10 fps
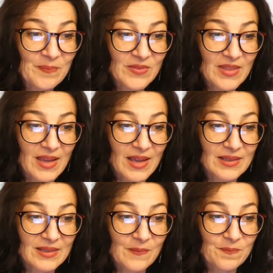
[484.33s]

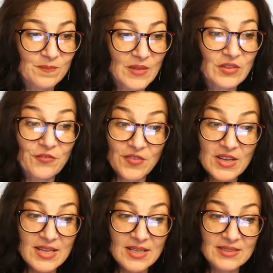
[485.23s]
that the
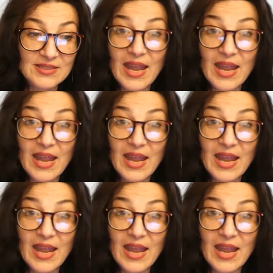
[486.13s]
feelings